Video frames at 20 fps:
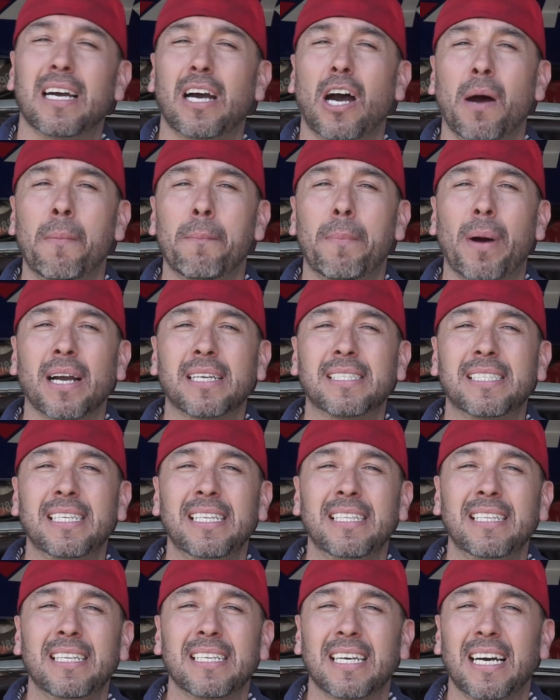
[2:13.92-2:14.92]

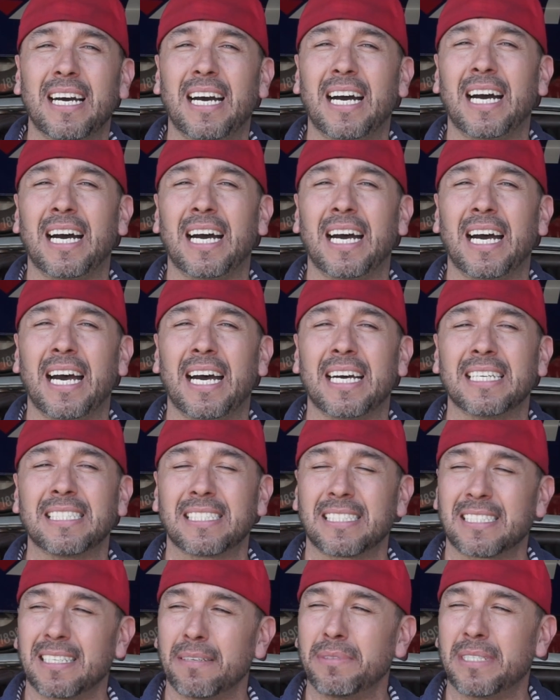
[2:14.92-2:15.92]
unboxing
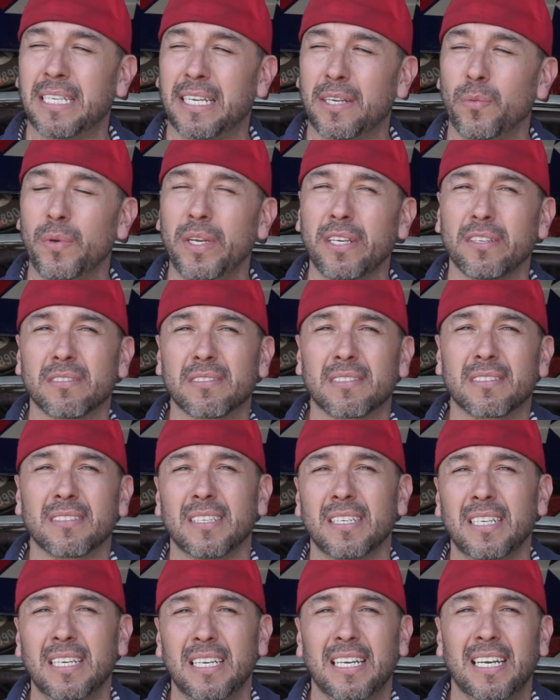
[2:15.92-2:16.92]
some set of wheels,
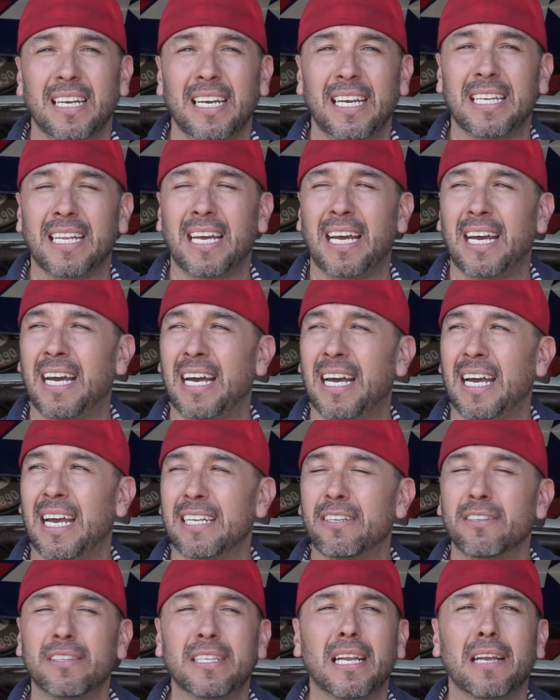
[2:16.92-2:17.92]
and I
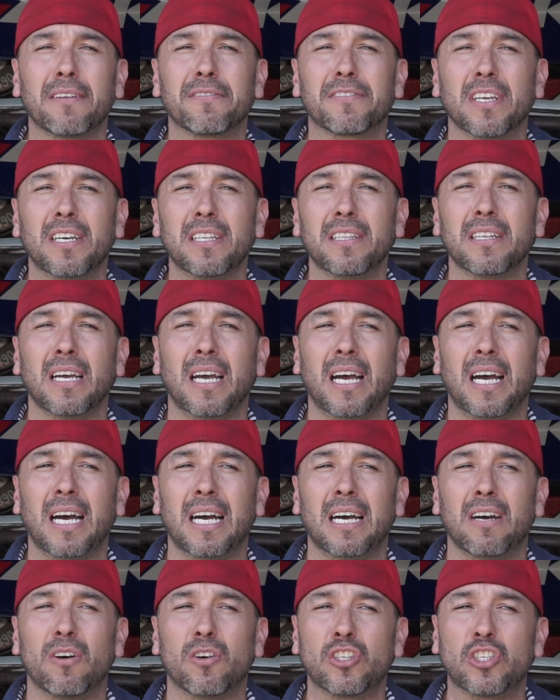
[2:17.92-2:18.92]
don't think I've done
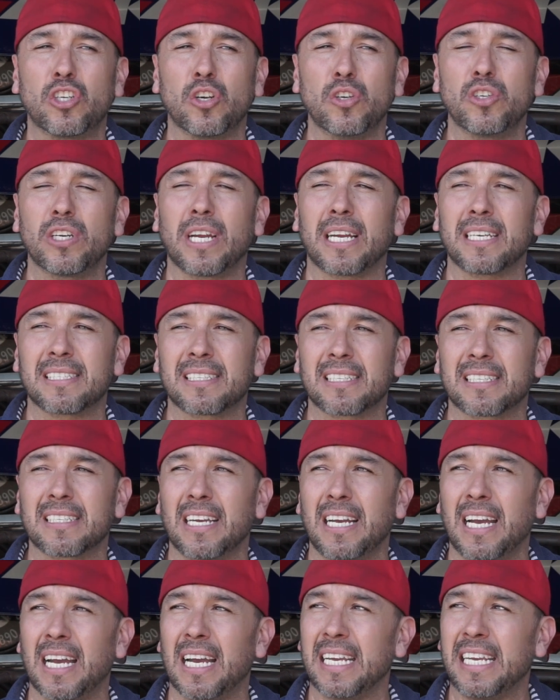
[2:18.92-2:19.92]
or showed you guys
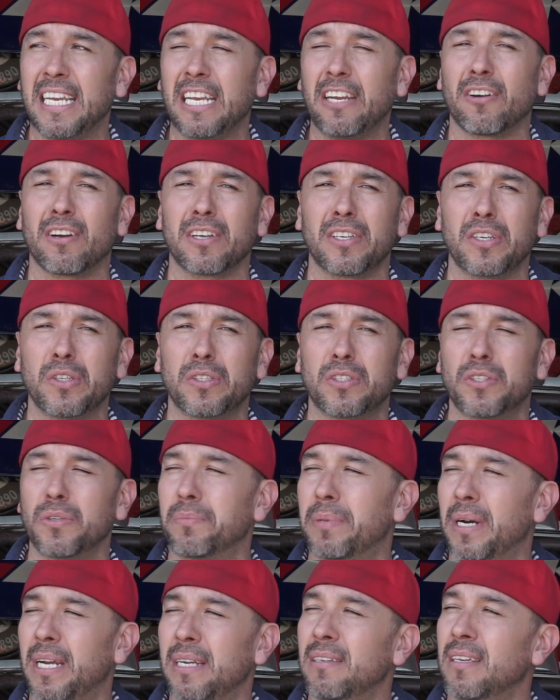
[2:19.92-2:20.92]
here on YouTube,
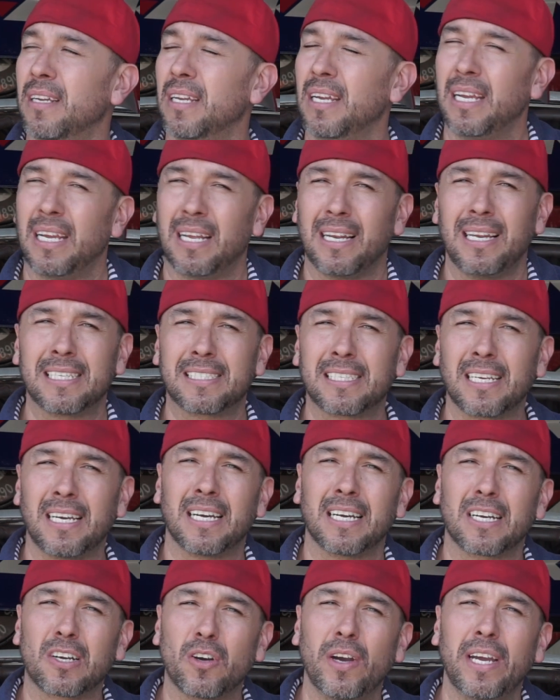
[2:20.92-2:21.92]
but let's
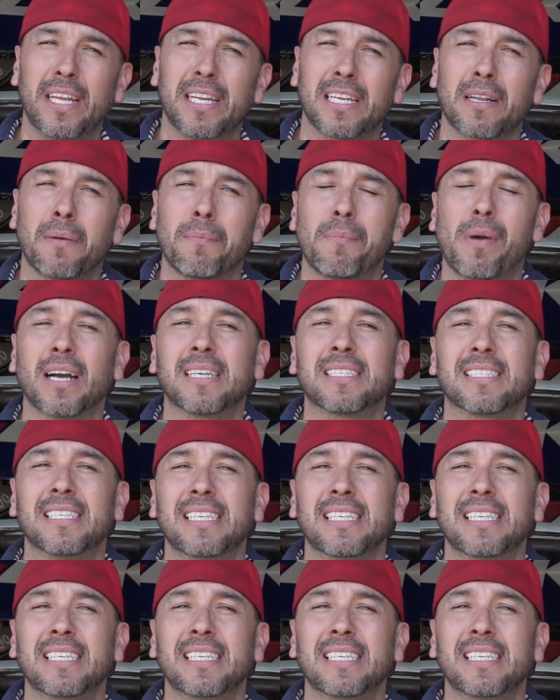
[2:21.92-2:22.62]
go ahead and unbox